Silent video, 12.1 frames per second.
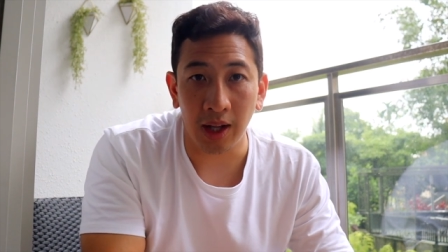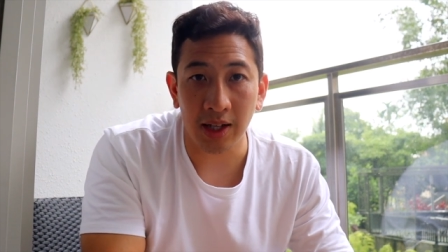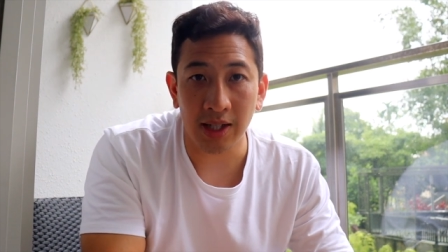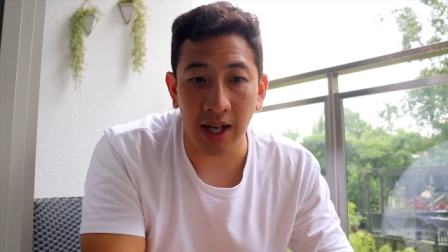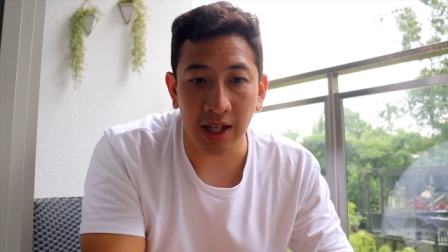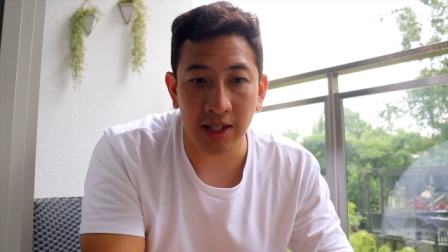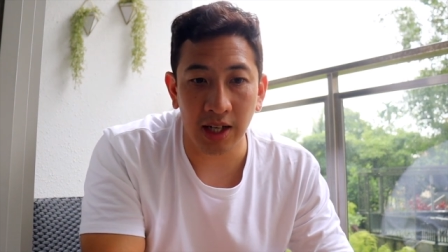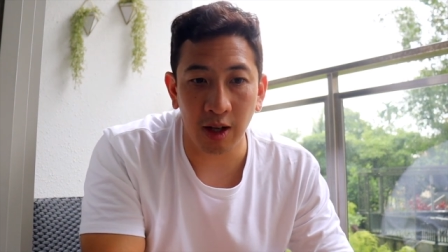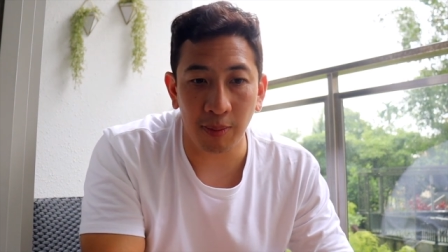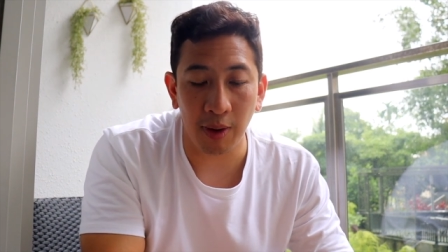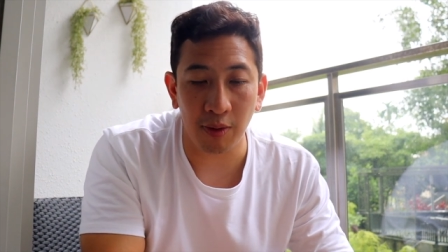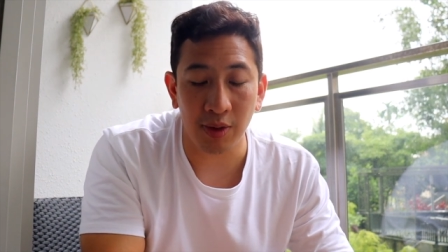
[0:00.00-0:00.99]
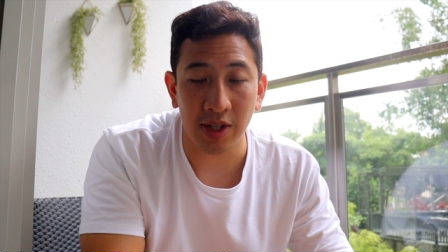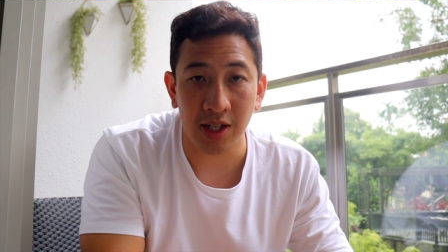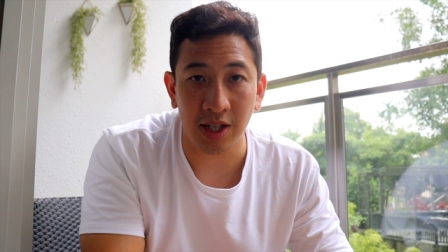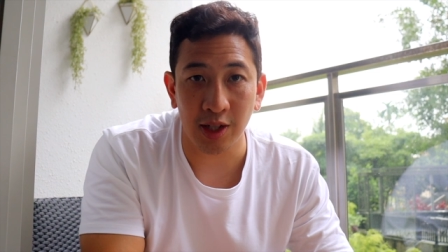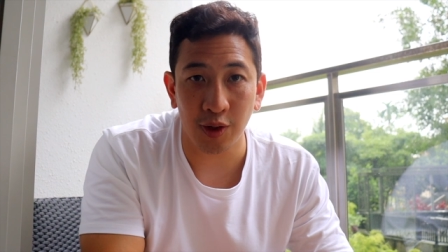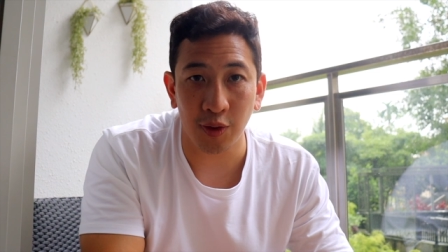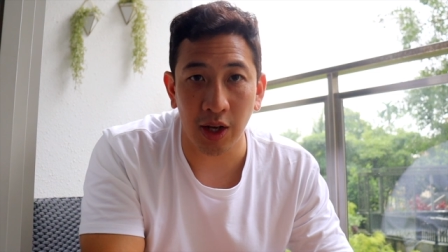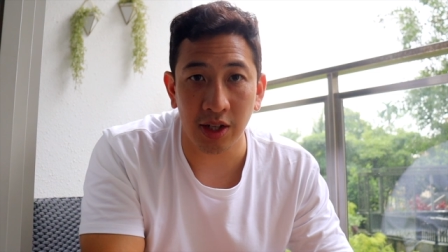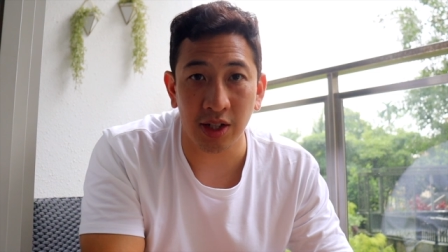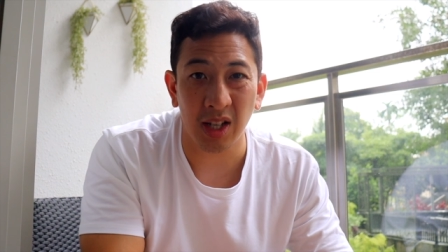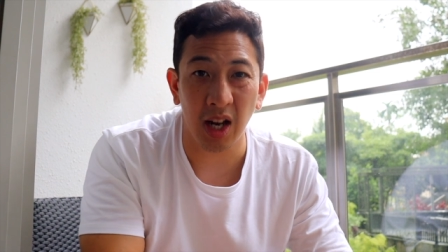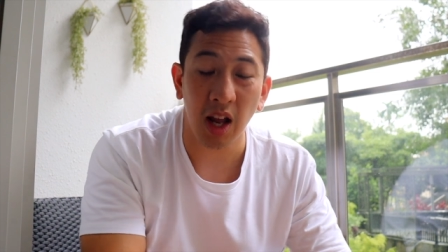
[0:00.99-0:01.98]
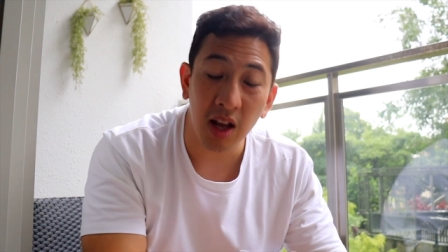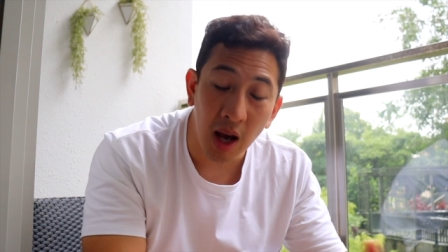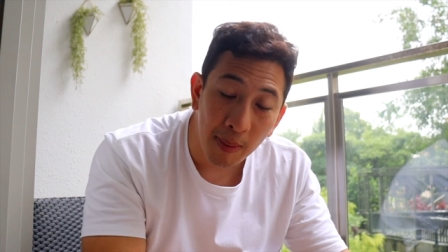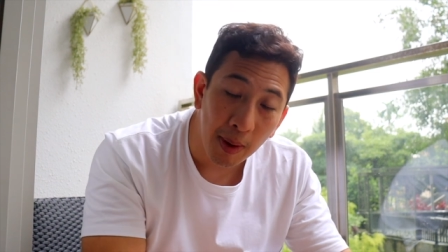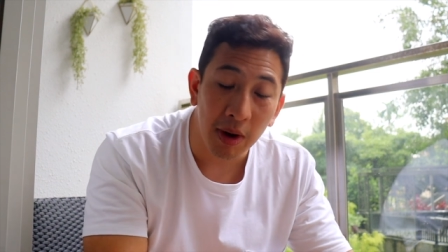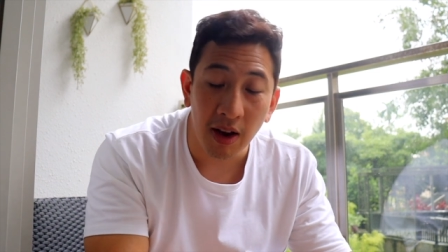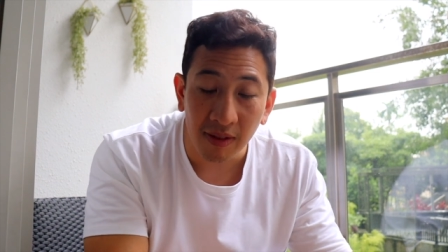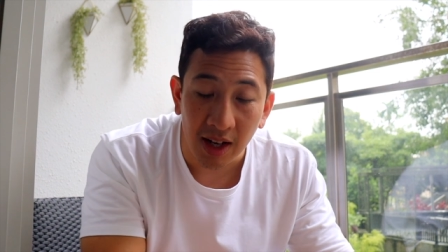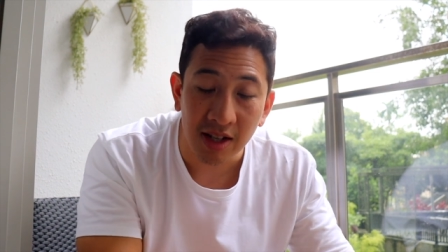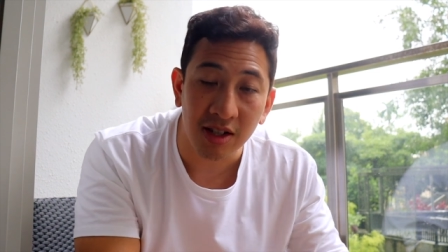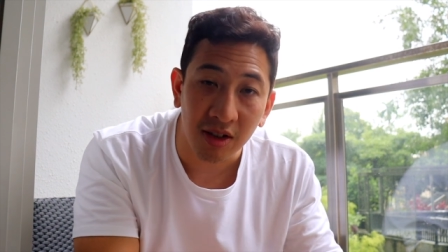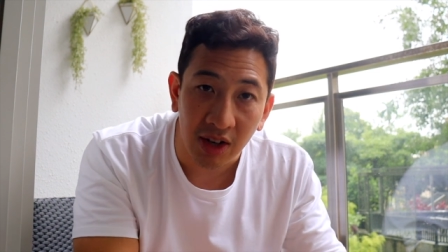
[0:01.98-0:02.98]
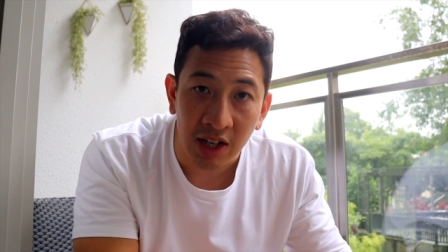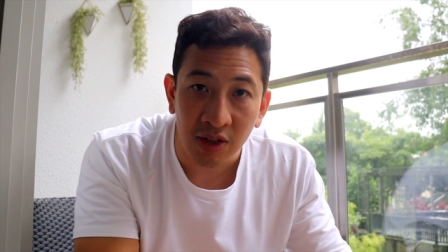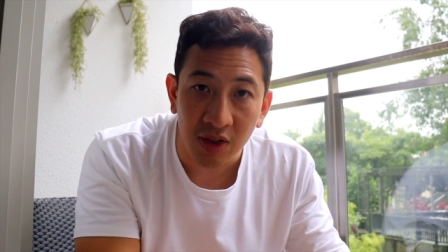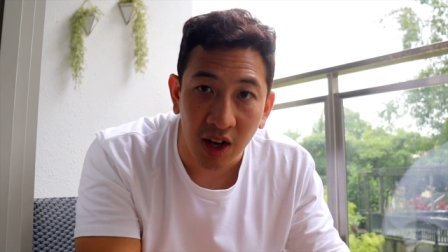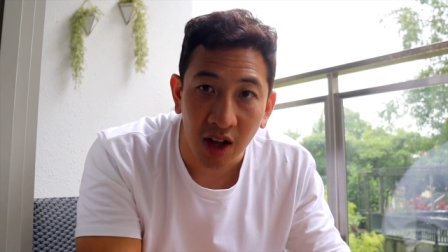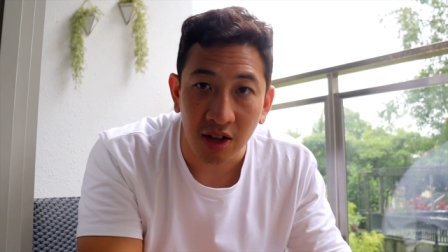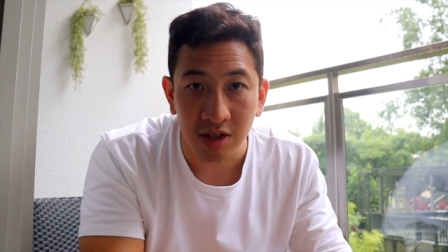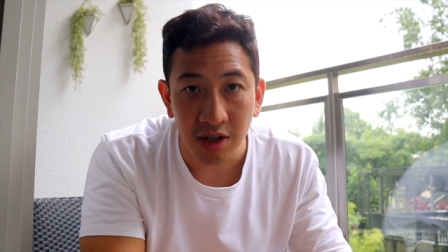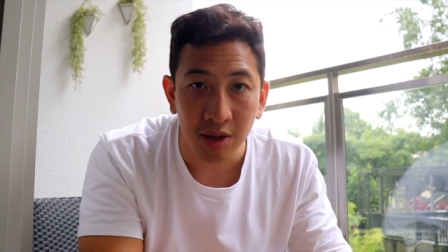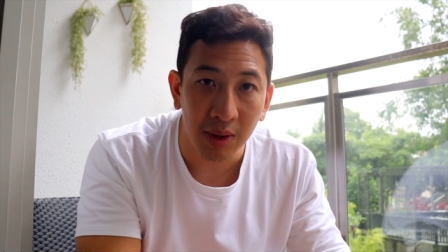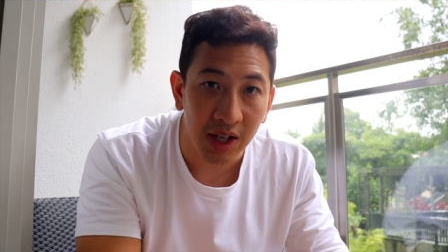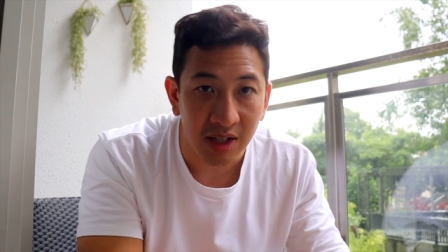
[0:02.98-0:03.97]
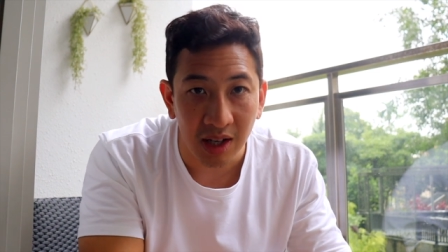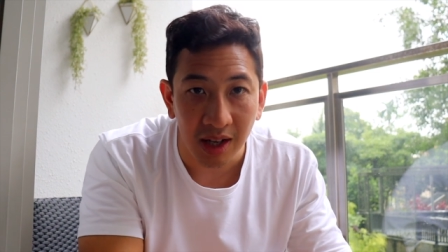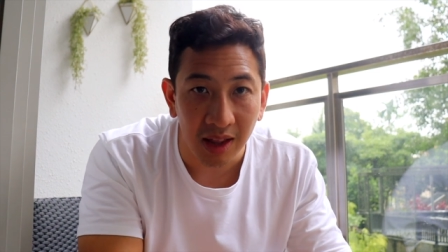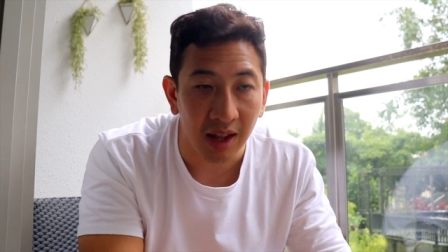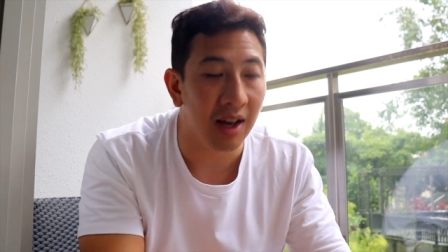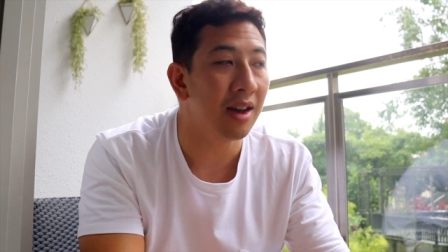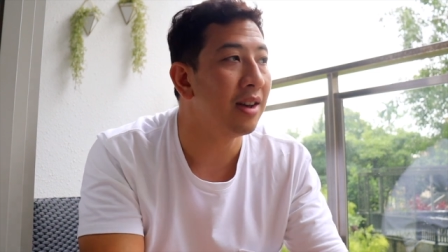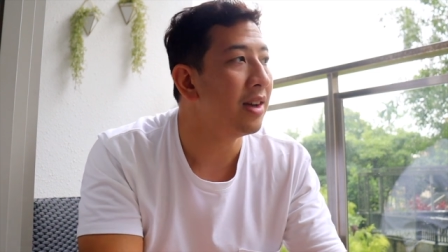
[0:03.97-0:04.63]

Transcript: It takes a little bit of resistance first because they're like, yeah, but we haven't had screens for the last two weeks either.